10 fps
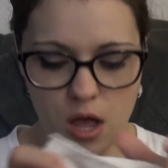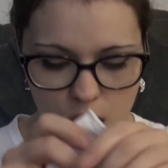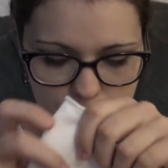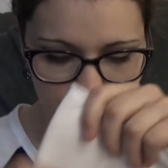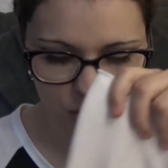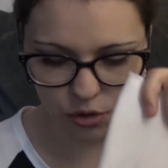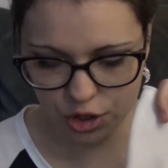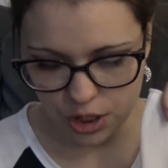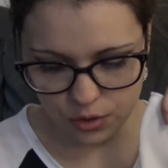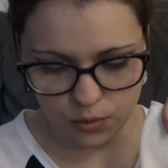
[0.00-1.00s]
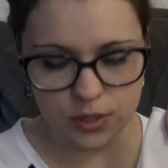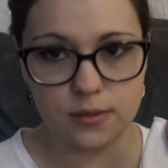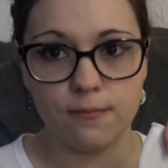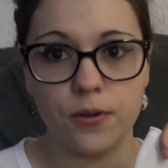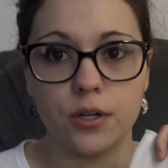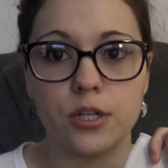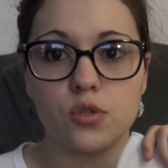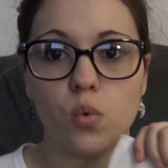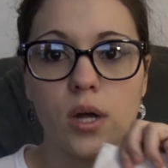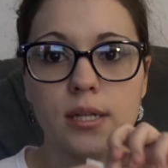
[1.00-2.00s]
um, but so she threw in some
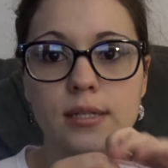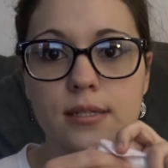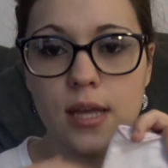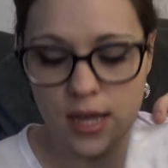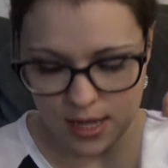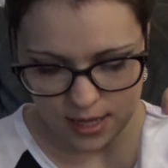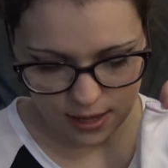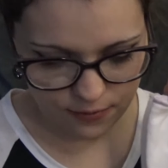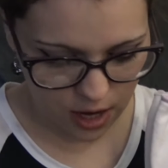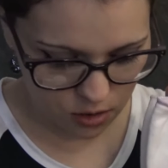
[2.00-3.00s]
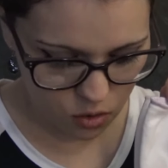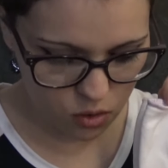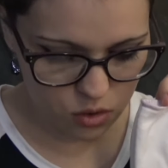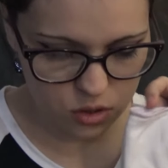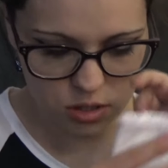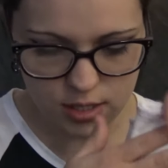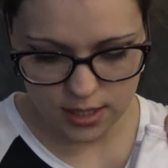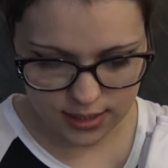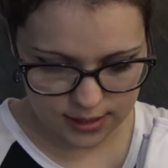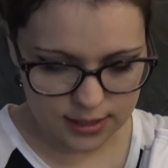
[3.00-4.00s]
various ones. I've got a whole
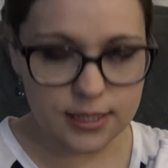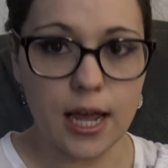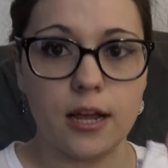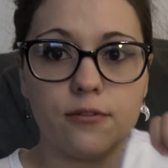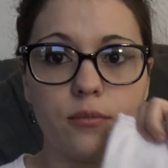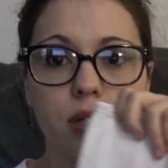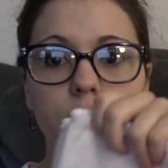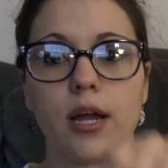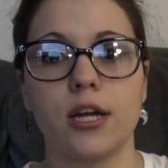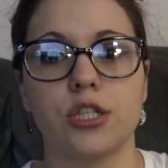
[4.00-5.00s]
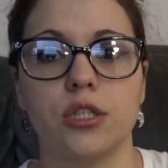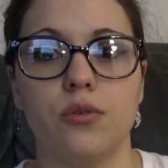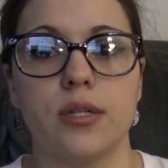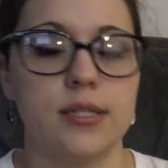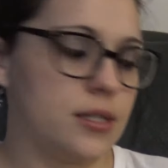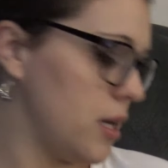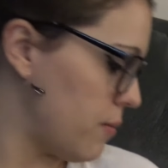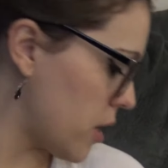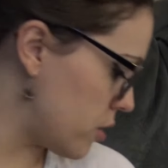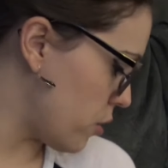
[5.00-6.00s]
stack of them here actually you can see. I'm
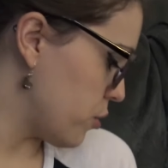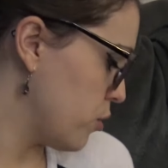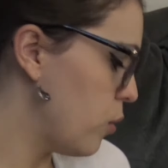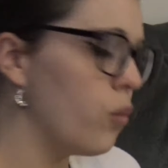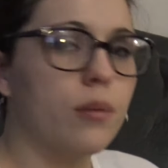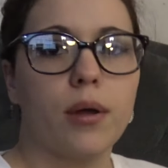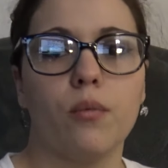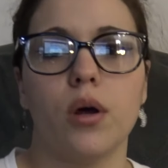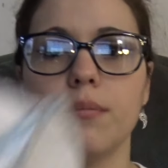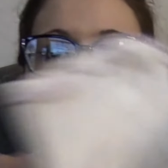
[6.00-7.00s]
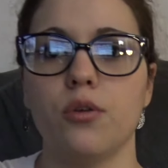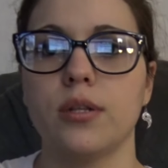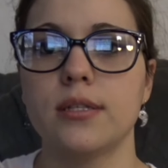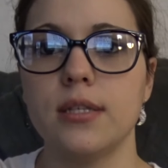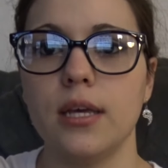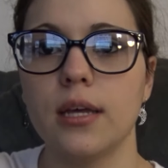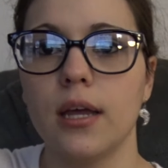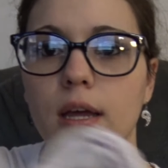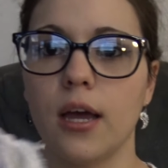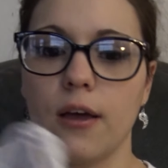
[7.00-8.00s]
not going to go through them one by one, but you can see
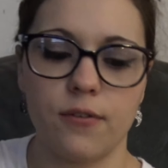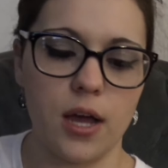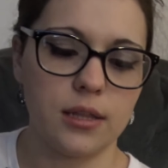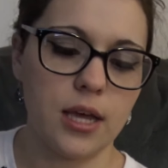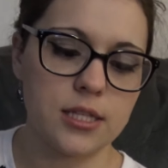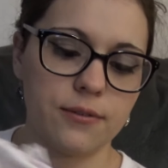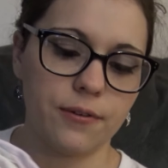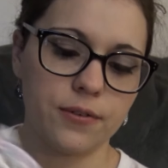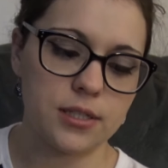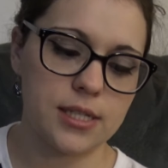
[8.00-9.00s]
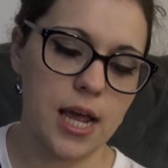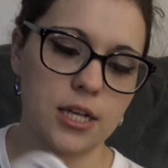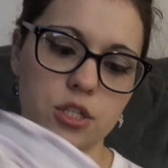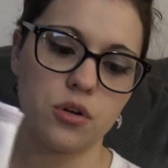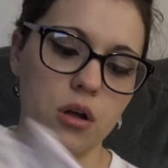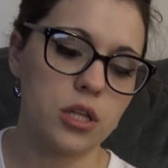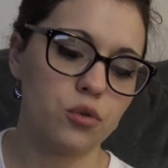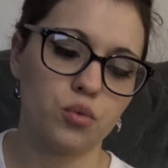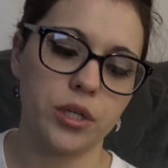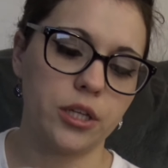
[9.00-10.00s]
I've got lots of different stacks. They're all
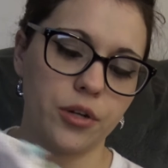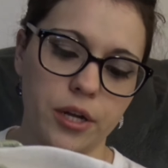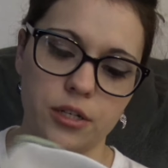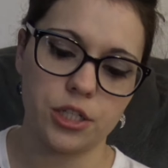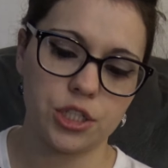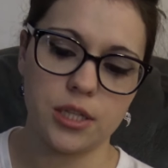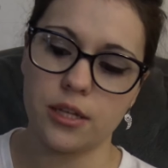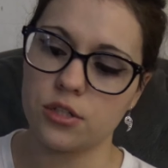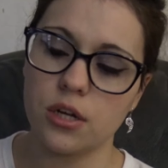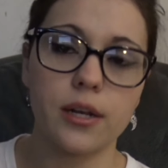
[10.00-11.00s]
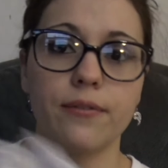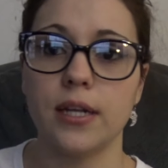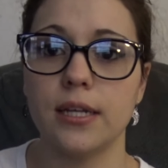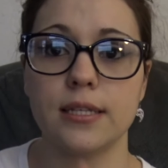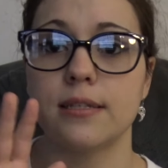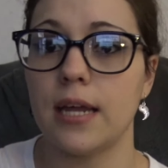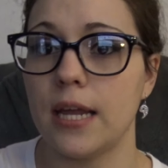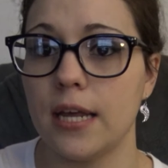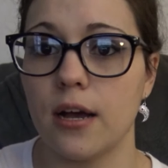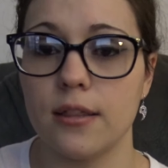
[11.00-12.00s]
in really great condition. There's not even any
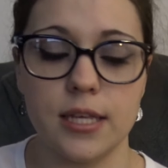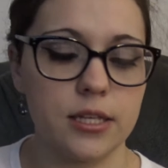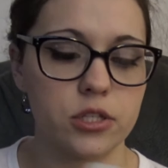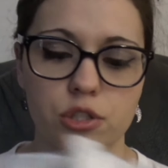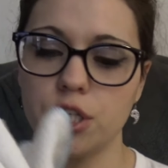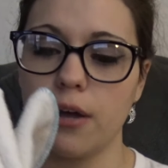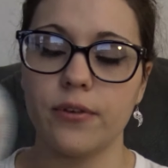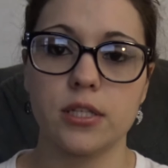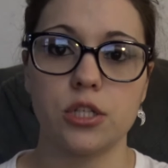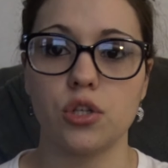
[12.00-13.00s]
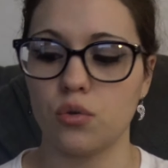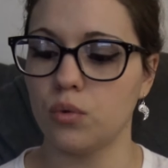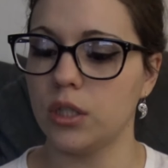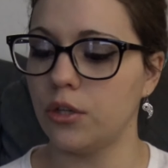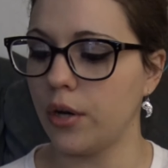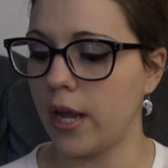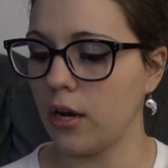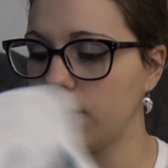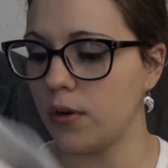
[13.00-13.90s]
staining on these, so she obviously took really great care of